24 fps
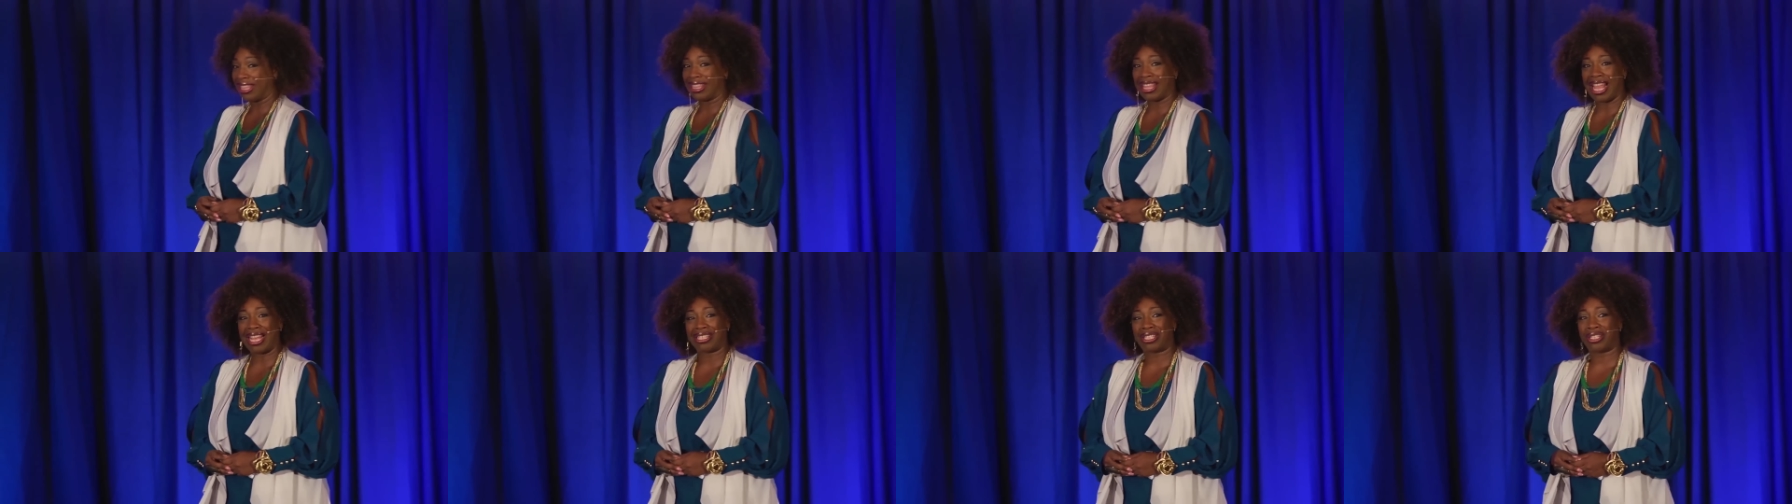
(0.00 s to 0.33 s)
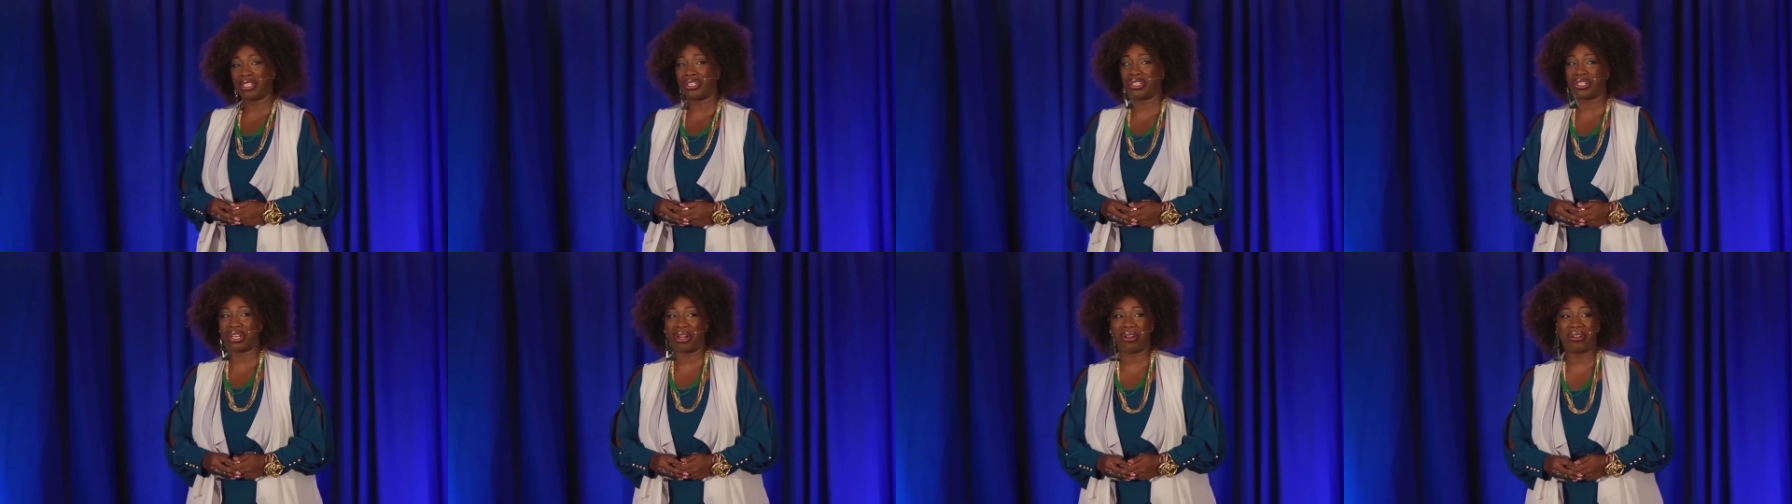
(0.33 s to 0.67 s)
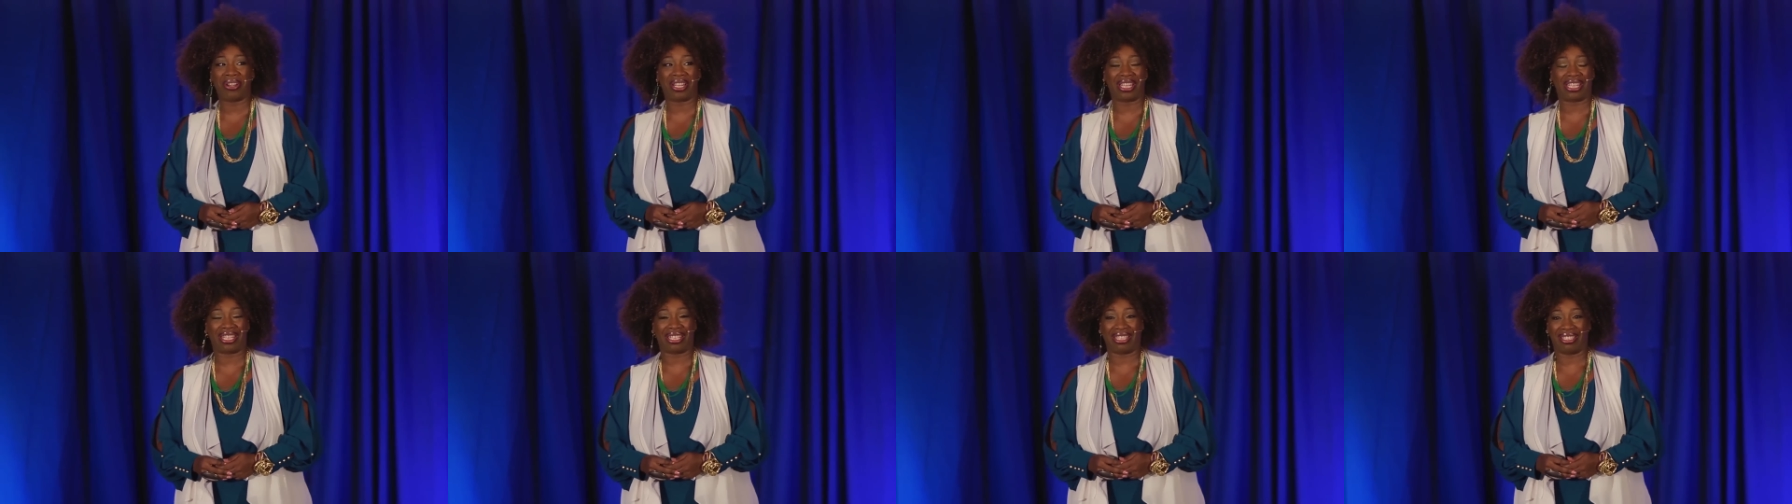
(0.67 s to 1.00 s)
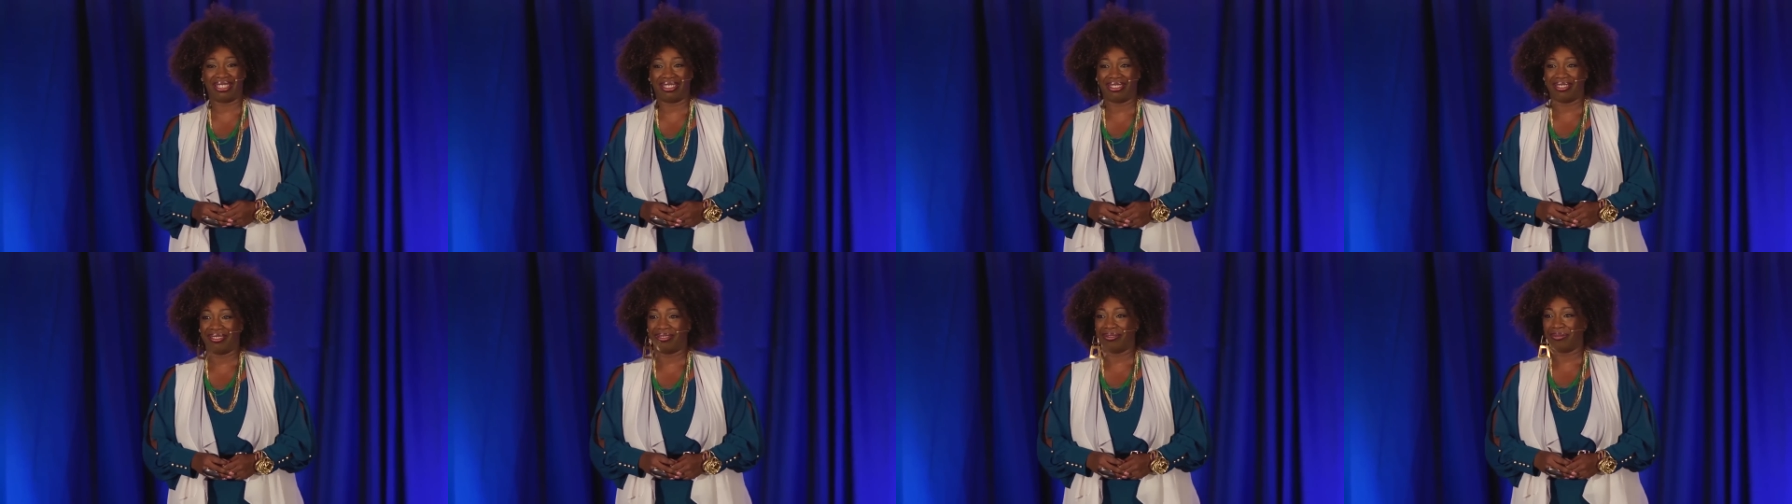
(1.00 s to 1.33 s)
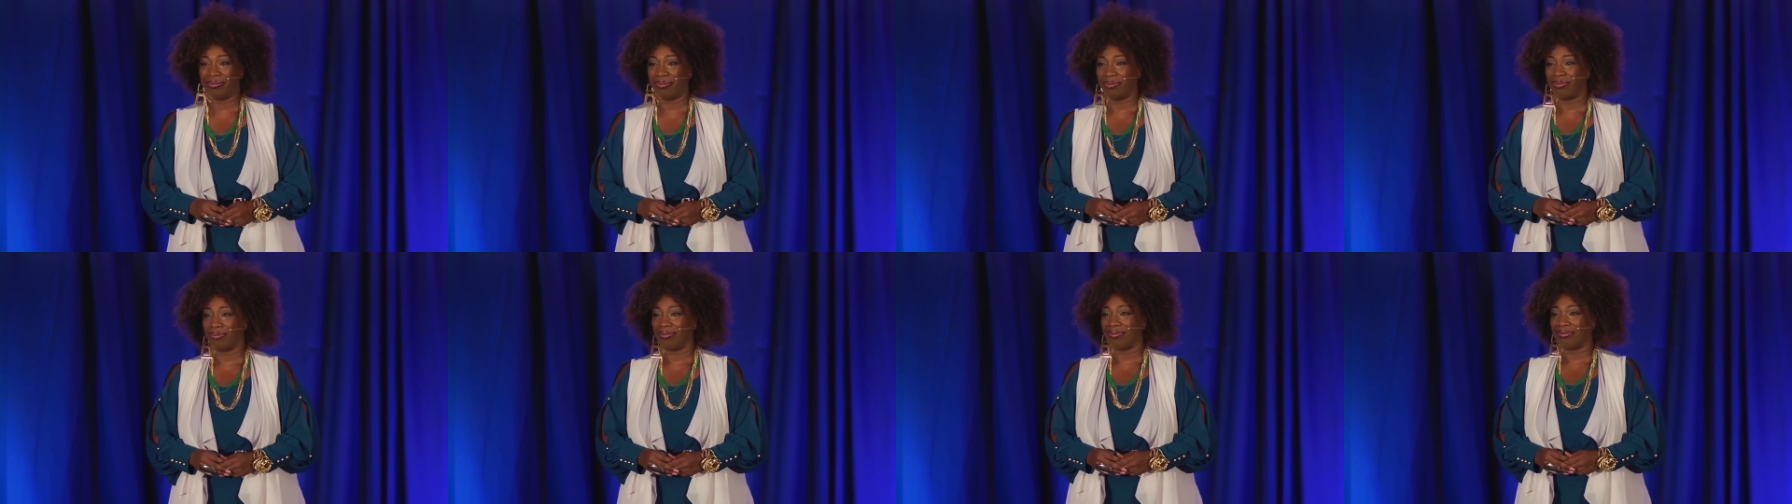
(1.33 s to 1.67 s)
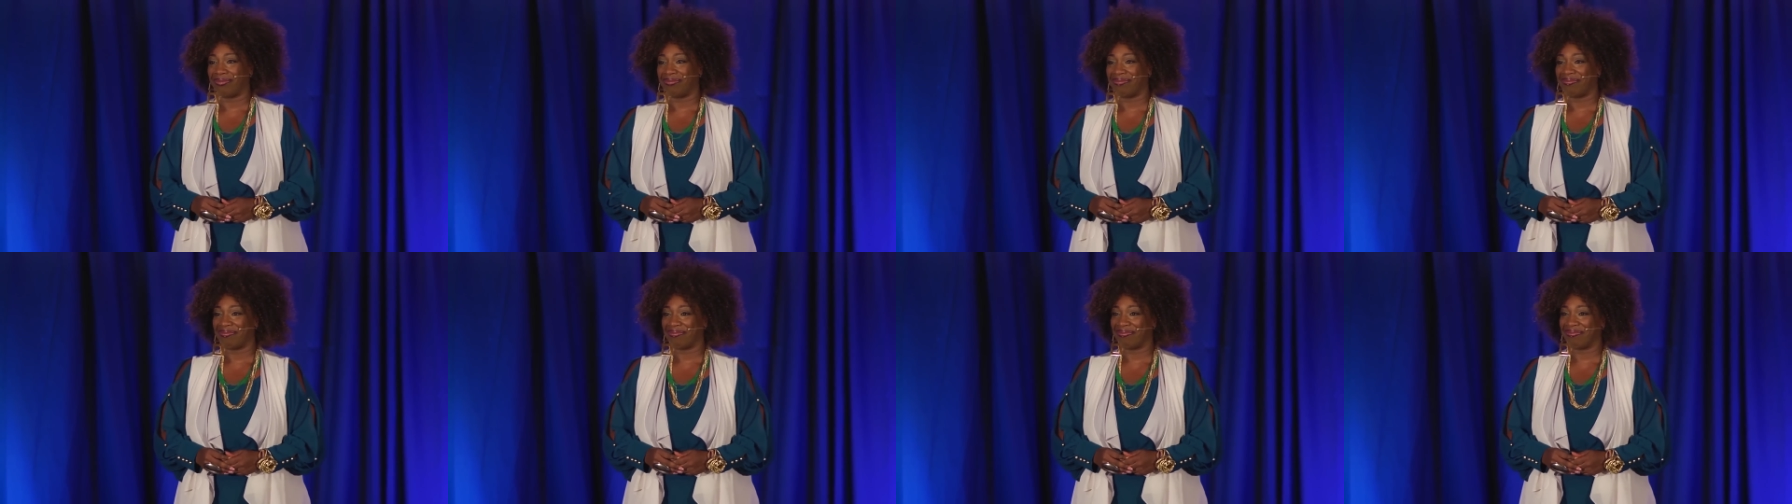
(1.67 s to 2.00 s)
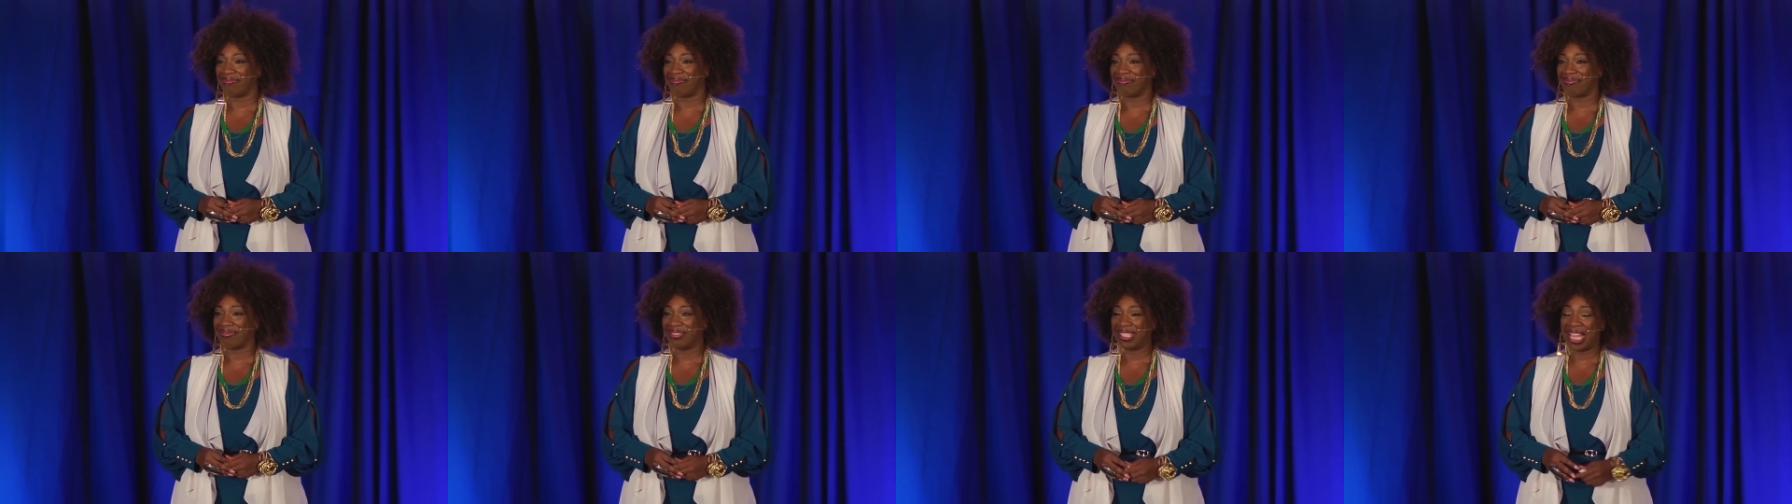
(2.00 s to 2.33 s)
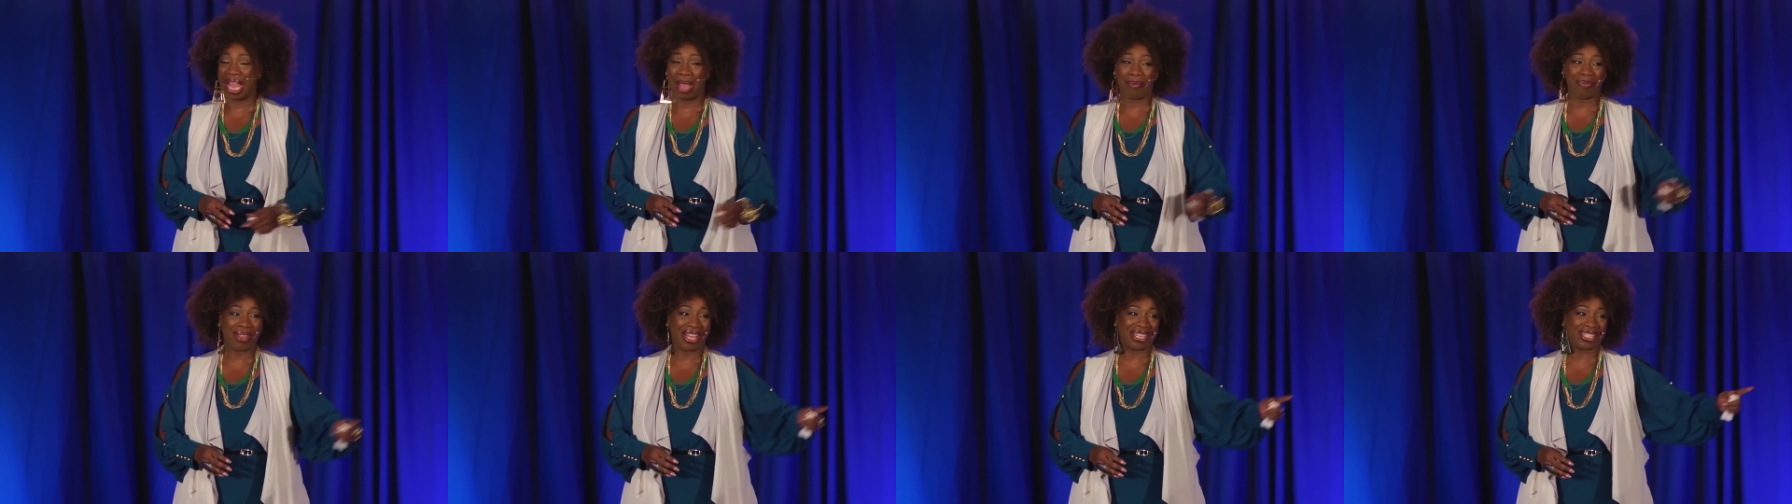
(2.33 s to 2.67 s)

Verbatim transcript: That's a journey. I'm